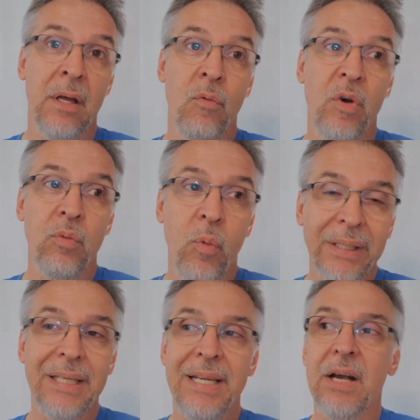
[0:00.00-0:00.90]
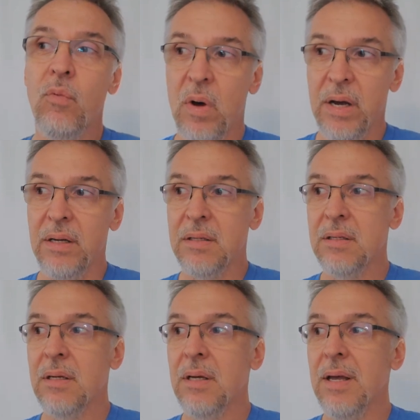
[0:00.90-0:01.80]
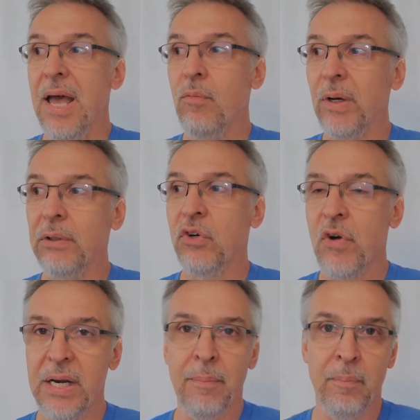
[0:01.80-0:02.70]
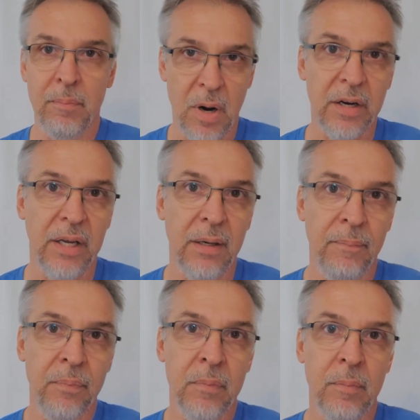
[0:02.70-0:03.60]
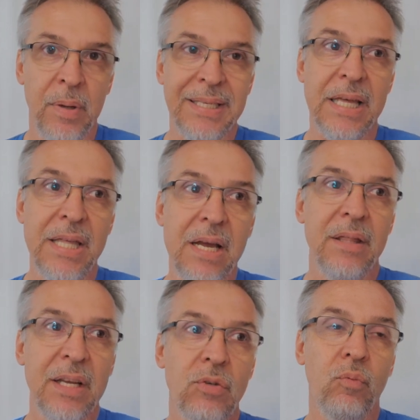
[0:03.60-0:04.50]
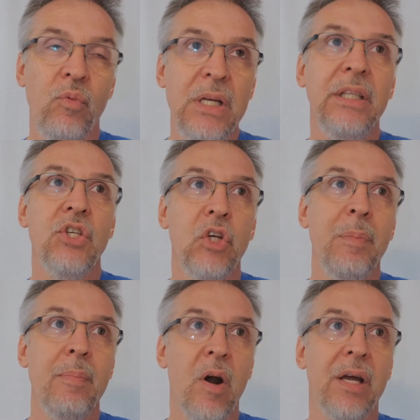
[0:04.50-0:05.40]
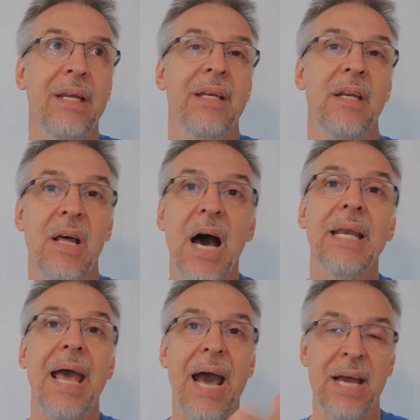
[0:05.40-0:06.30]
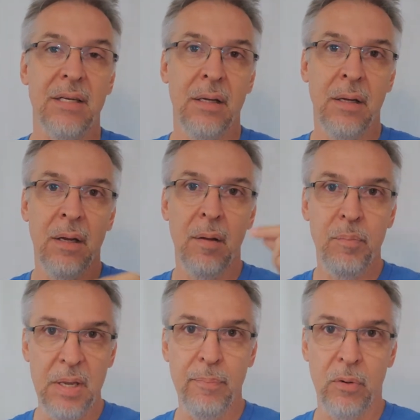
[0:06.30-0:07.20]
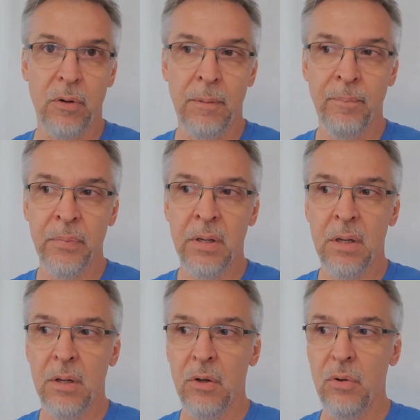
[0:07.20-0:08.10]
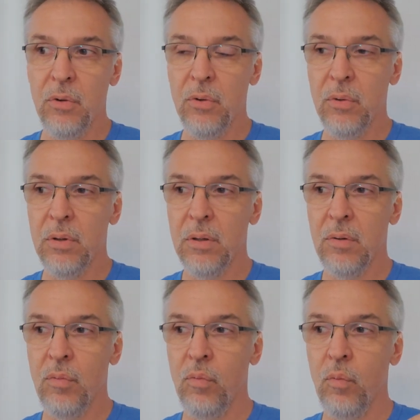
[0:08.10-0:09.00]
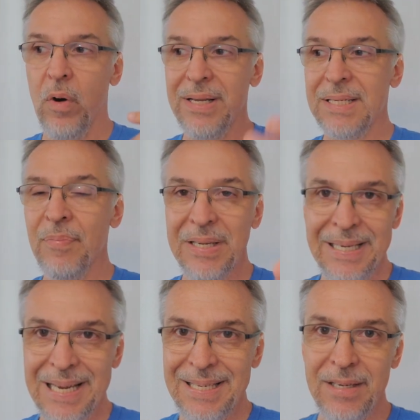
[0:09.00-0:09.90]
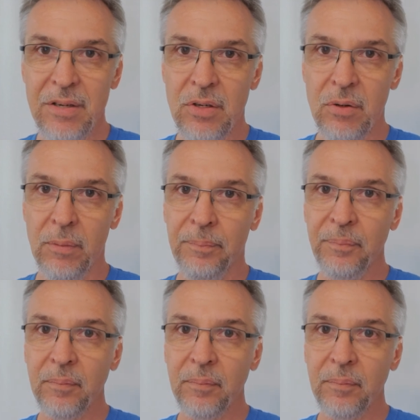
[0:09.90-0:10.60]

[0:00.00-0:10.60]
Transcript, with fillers: with what the deck was and what they were trying to market. Because I think this really should be marketed not at people who want something easy to do